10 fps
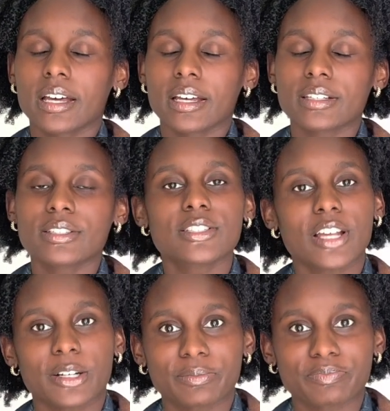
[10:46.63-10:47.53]

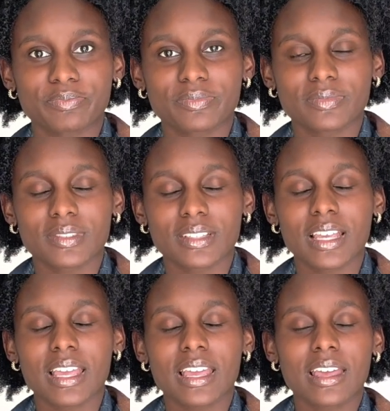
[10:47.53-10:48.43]
So,
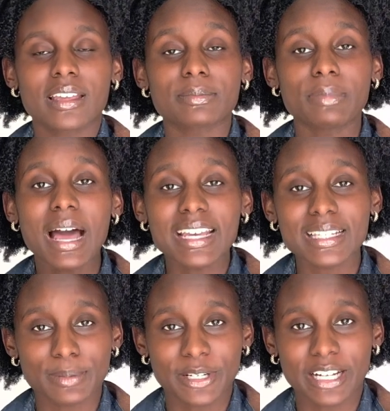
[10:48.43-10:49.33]
it's my
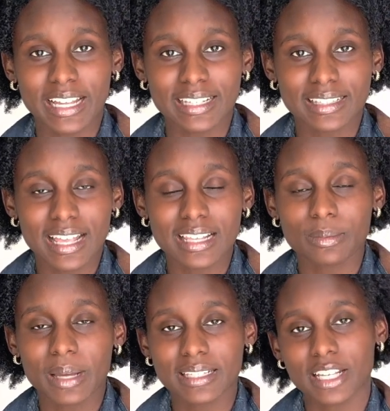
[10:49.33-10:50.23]
experience as a
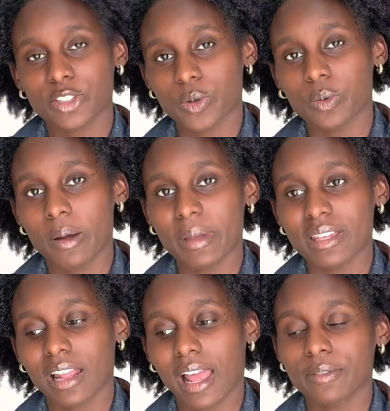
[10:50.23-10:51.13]
bisexual woman
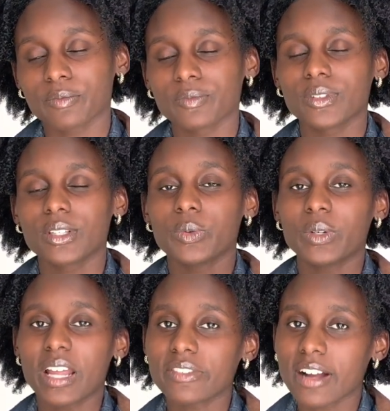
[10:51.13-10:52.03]
that
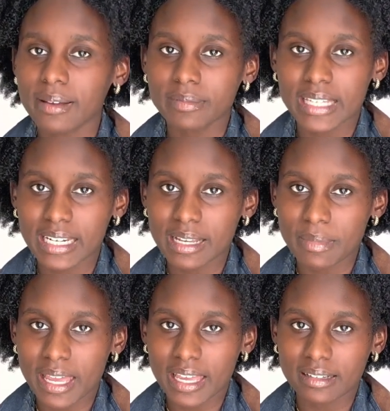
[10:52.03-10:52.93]
whenever I'm dating a
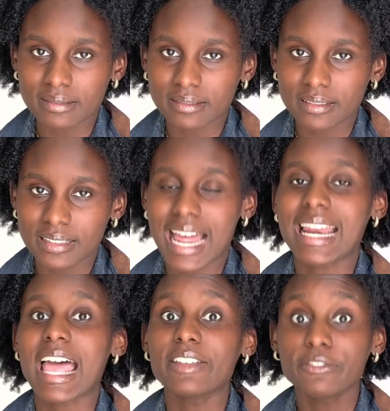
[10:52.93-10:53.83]
man, not
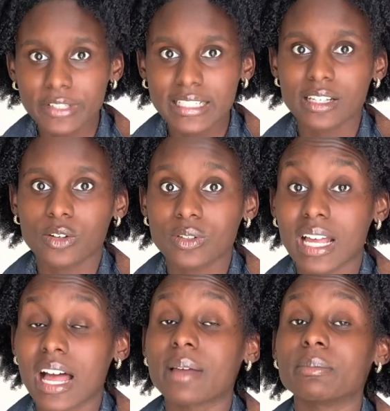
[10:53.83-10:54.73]
every single
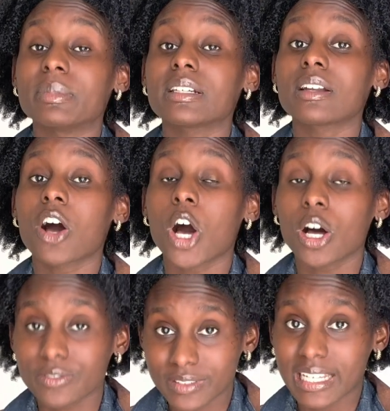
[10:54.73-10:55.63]
time, but
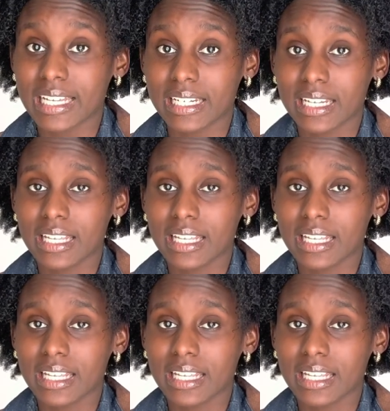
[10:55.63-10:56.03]
often,